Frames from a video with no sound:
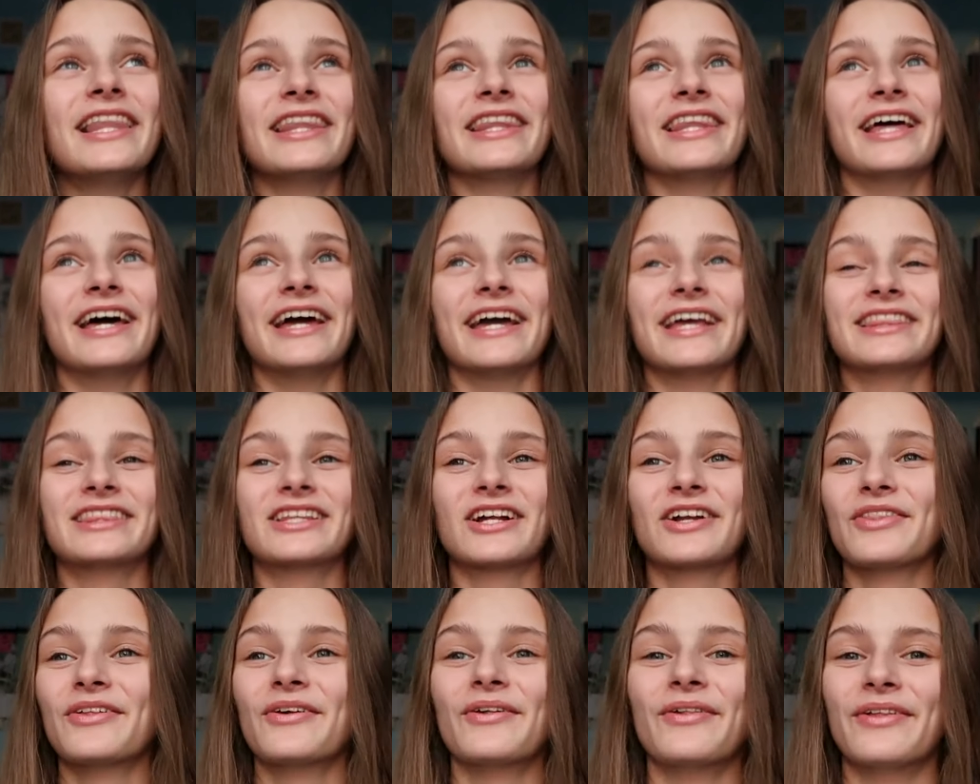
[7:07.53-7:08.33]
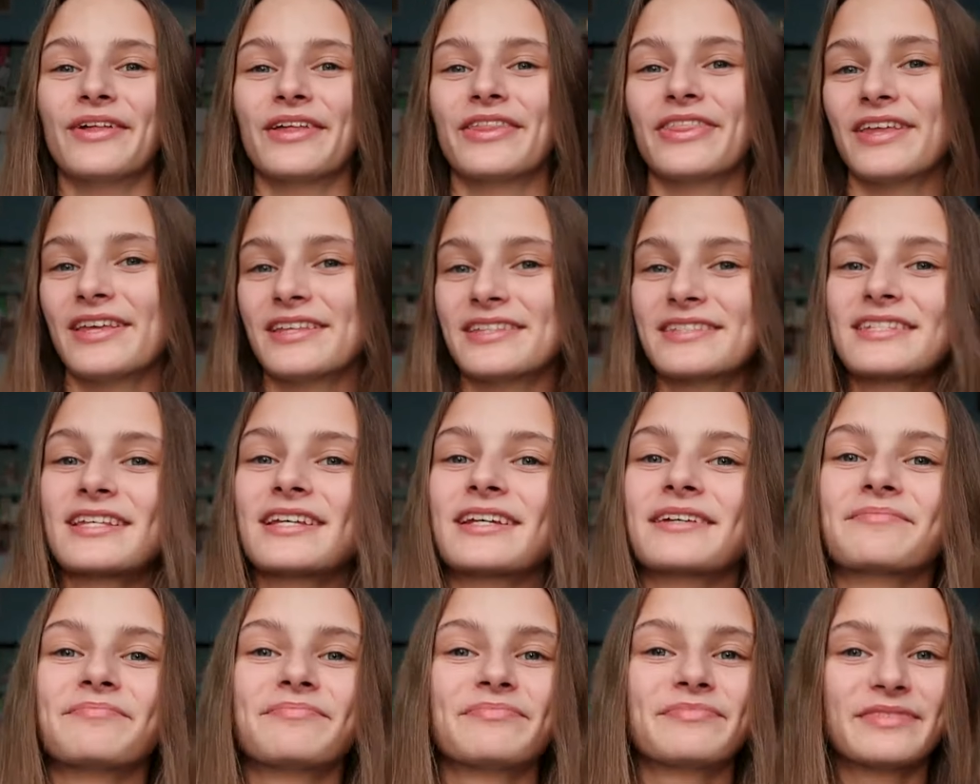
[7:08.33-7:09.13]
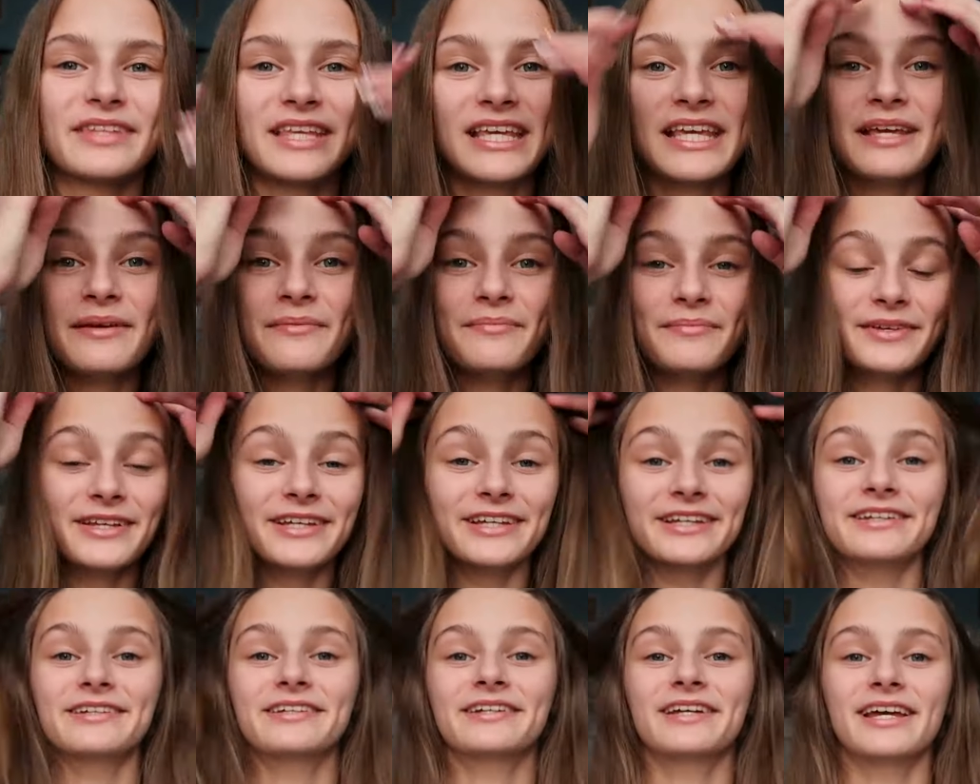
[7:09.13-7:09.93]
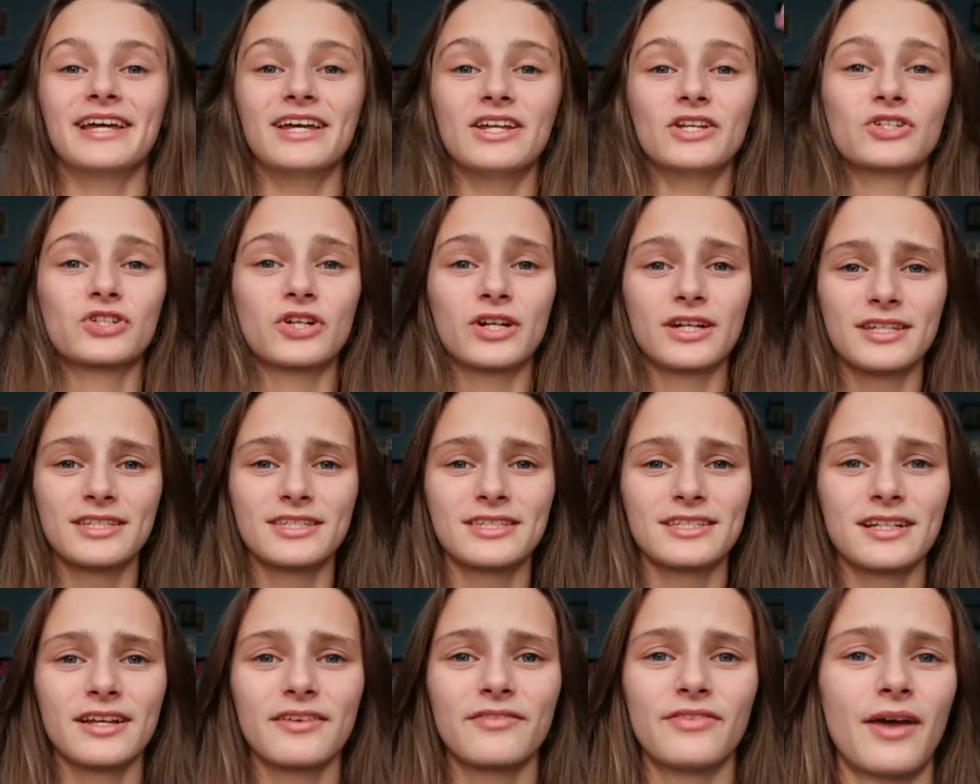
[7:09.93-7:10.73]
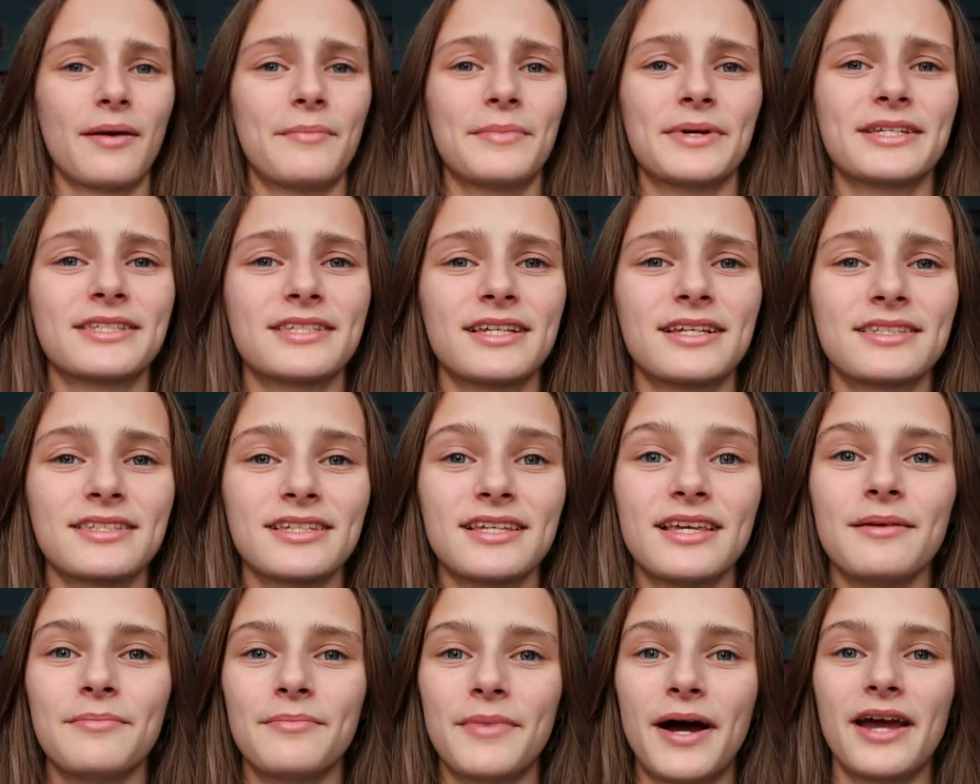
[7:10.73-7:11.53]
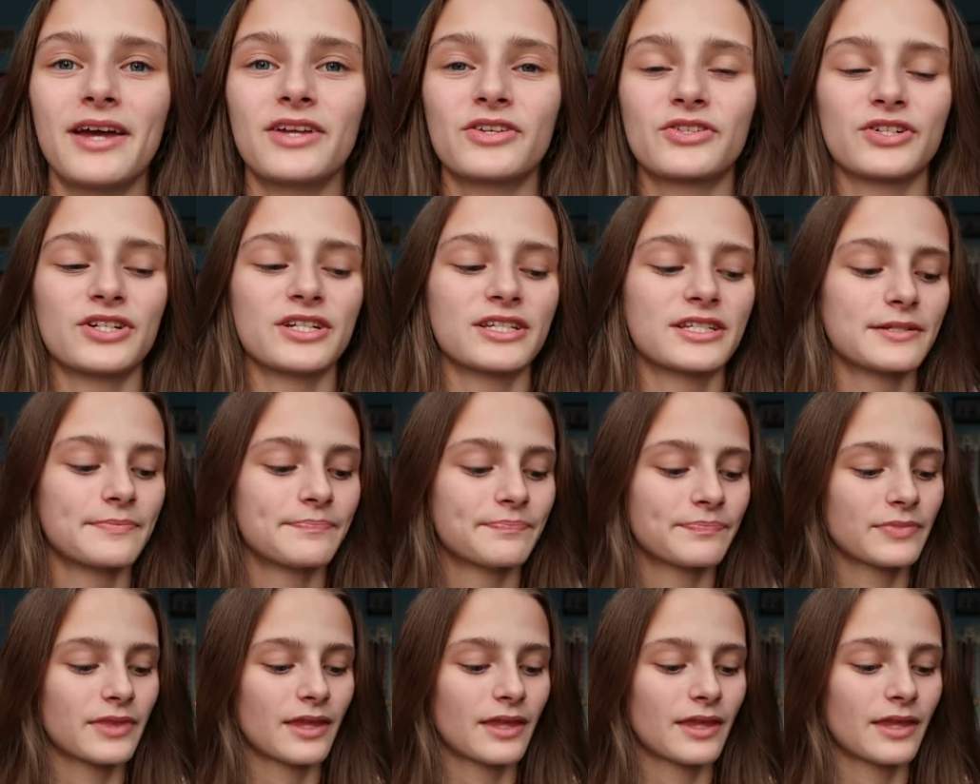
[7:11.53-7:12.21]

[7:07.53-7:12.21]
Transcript: Like they're the only things that keep me interest if that makes sense, keep my interest.